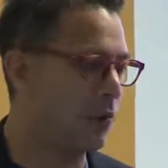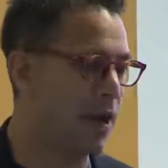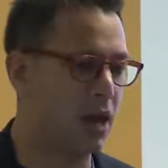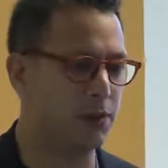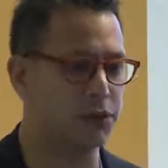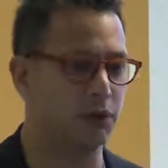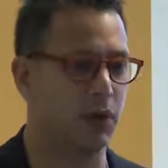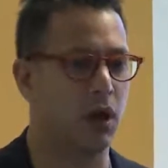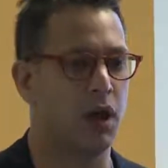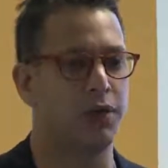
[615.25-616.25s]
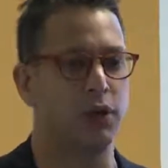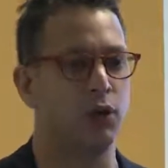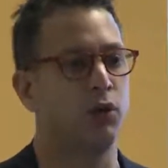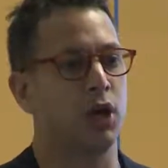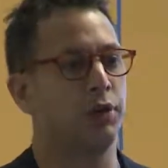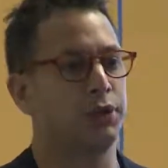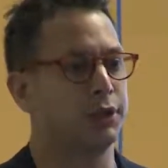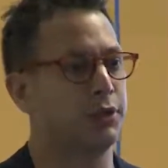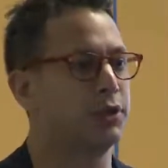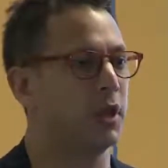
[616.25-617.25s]
be able to rely that you're going to
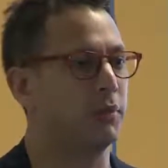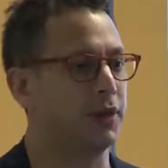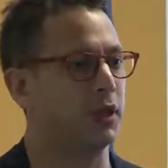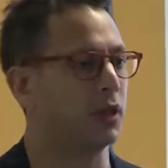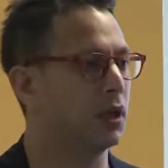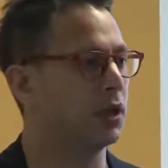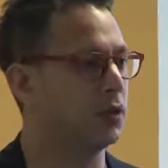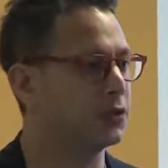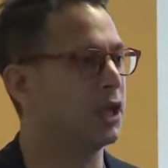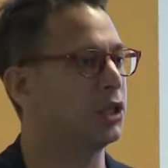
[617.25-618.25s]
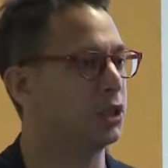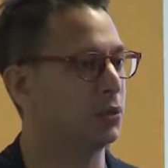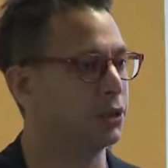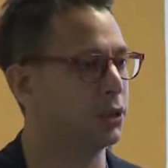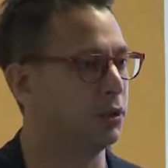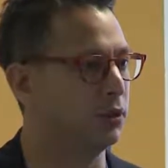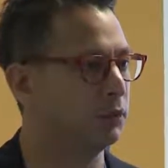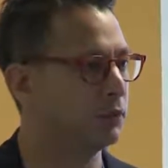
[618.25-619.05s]
do something that you've said you would do,